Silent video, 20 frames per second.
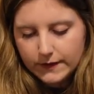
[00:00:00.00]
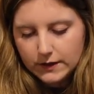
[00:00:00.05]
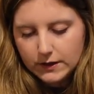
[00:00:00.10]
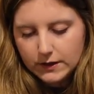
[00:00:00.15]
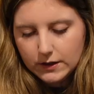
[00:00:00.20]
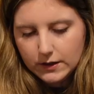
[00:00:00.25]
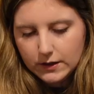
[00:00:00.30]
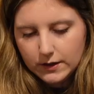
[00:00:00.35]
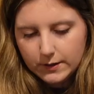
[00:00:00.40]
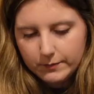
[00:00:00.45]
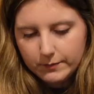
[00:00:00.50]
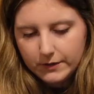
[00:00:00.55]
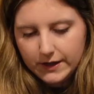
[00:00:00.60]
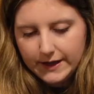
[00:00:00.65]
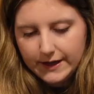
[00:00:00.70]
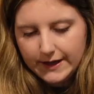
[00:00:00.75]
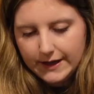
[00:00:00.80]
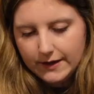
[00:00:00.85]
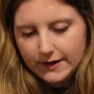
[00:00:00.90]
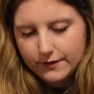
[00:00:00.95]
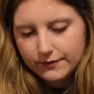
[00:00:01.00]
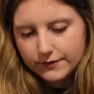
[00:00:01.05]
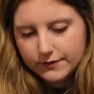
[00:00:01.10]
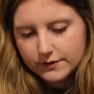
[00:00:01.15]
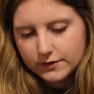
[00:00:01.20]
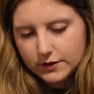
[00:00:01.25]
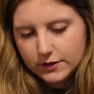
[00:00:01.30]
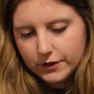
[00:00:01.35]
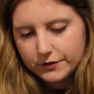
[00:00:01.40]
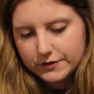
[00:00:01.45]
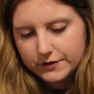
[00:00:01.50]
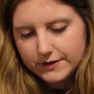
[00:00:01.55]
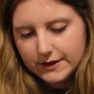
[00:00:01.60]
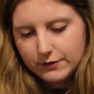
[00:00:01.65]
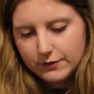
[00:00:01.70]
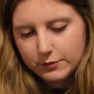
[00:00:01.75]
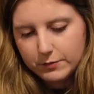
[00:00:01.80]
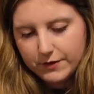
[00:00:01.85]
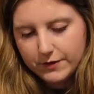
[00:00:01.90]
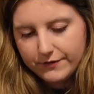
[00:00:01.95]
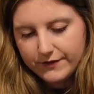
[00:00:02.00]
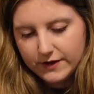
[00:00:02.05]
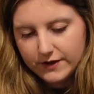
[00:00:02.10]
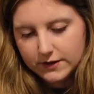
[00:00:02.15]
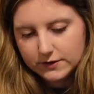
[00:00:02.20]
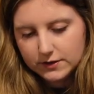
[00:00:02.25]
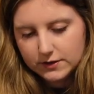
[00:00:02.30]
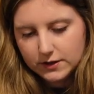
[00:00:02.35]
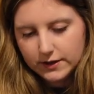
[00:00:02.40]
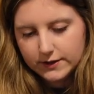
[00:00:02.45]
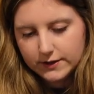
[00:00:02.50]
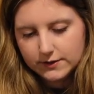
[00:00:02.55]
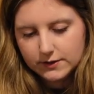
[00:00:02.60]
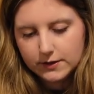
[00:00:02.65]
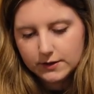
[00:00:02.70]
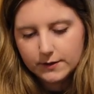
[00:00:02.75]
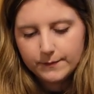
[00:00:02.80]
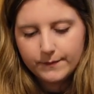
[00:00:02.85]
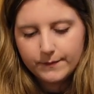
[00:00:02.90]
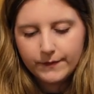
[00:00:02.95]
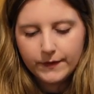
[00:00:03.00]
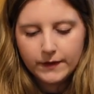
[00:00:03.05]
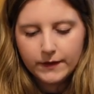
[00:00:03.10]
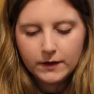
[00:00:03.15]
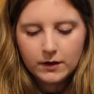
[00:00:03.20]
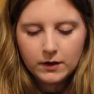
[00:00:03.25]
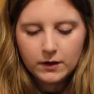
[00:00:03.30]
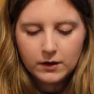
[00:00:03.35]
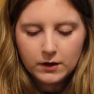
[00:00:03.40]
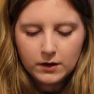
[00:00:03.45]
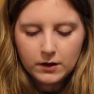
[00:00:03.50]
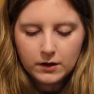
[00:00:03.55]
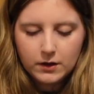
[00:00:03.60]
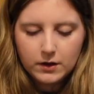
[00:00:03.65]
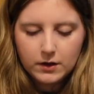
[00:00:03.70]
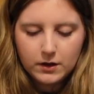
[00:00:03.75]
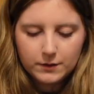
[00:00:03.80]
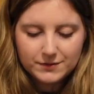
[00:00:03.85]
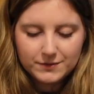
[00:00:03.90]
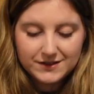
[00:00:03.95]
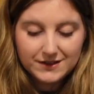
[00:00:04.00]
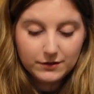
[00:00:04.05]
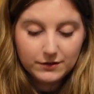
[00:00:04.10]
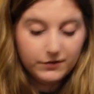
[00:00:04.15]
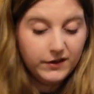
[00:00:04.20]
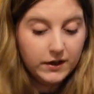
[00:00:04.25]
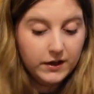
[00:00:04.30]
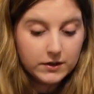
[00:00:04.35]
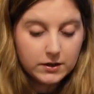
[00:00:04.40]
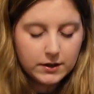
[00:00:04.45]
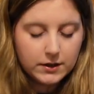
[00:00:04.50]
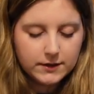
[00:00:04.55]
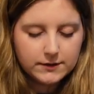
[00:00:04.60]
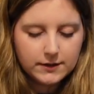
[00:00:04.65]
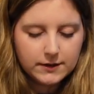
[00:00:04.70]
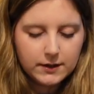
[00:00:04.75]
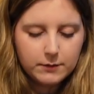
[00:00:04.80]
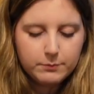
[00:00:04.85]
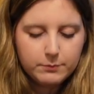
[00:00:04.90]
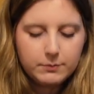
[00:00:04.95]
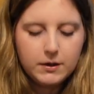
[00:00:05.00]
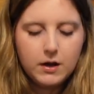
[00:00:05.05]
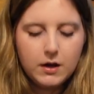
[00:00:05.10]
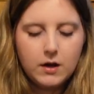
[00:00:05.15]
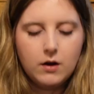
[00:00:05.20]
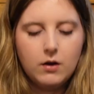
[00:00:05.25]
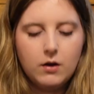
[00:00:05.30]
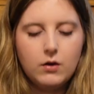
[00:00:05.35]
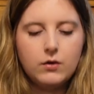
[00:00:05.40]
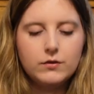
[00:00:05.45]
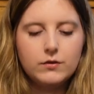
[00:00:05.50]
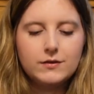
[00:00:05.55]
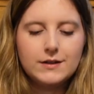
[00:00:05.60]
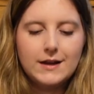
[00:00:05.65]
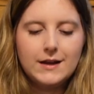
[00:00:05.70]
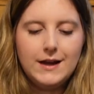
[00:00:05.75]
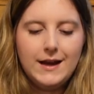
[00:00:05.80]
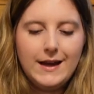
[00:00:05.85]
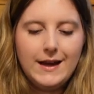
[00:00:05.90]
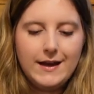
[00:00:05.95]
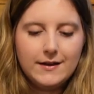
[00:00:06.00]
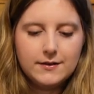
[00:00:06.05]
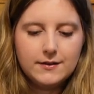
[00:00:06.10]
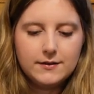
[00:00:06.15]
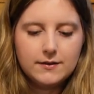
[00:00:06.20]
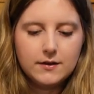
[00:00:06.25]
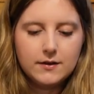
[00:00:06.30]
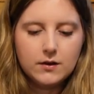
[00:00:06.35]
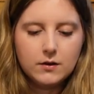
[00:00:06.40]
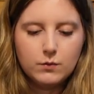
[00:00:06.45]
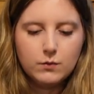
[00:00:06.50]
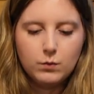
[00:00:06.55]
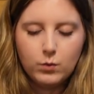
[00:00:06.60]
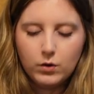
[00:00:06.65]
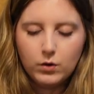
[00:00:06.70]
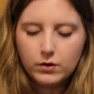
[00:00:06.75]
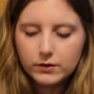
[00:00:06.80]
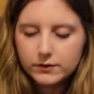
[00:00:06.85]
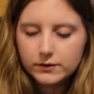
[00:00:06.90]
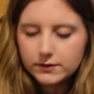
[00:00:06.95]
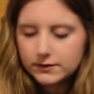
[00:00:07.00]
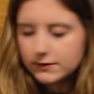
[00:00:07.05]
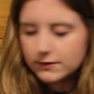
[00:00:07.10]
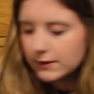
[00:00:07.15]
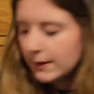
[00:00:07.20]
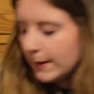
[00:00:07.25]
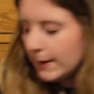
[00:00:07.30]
I have slowed down on my fertiliser. I'm still fertilising, but a lot less than I was.